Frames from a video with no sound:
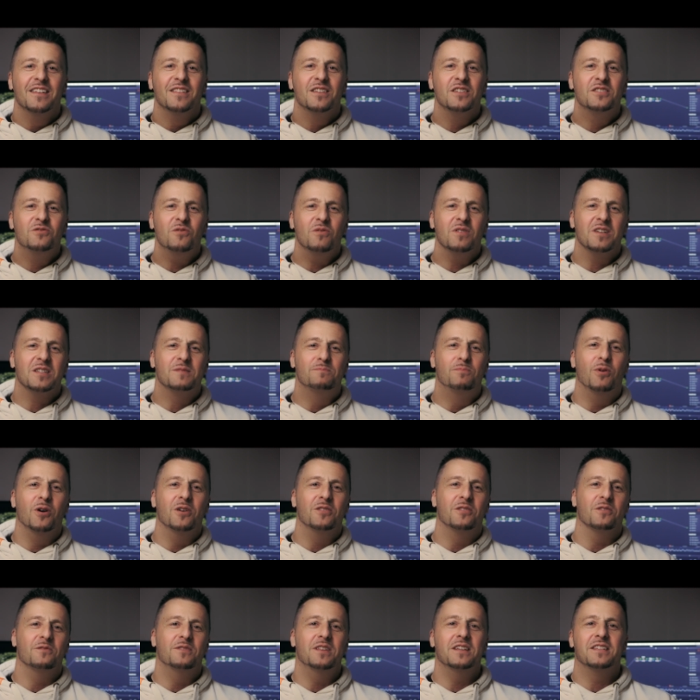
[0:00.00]
the strongest
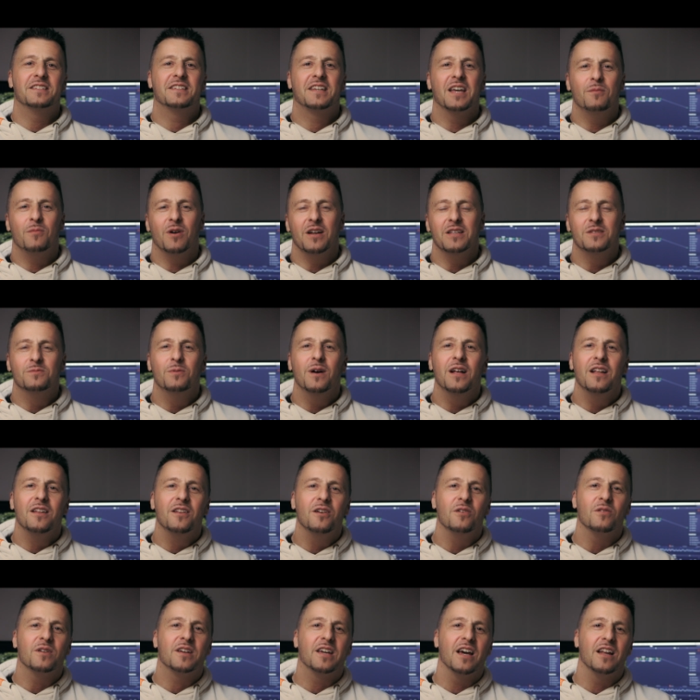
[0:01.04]
point of this camera is
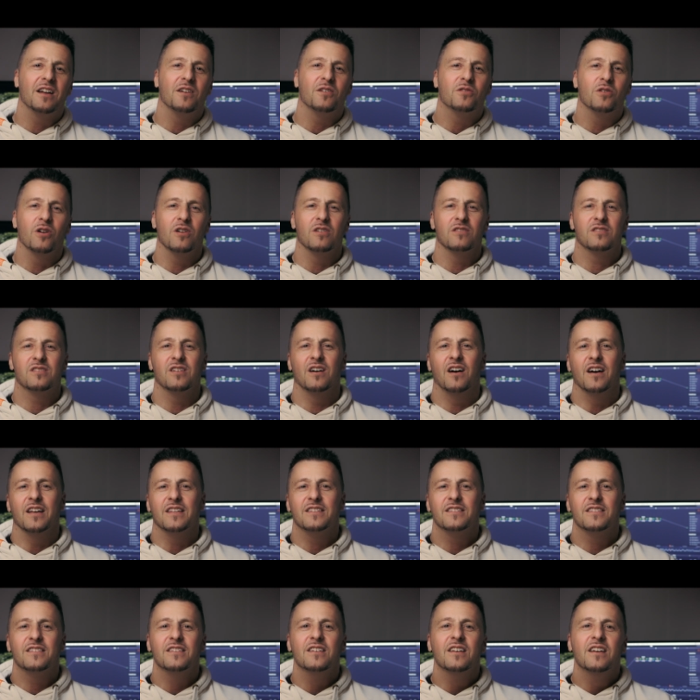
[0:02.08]
well-known Canon color
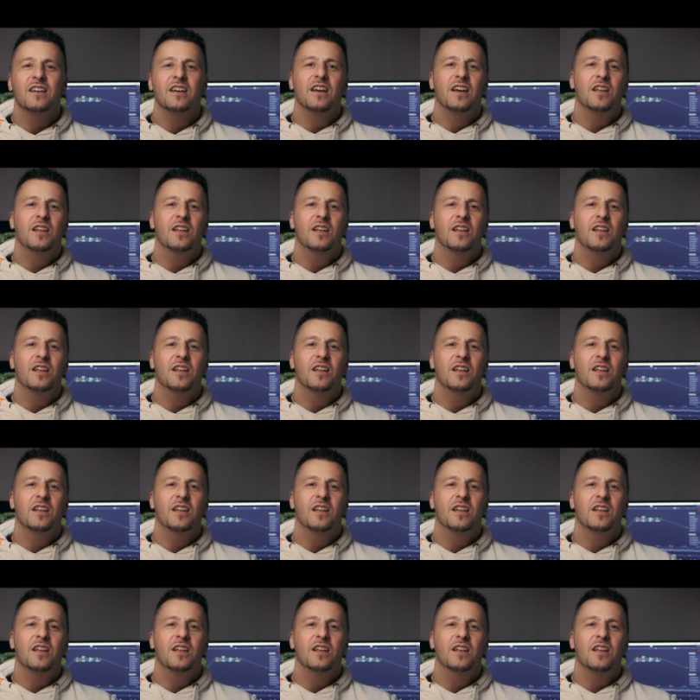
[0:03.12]
science,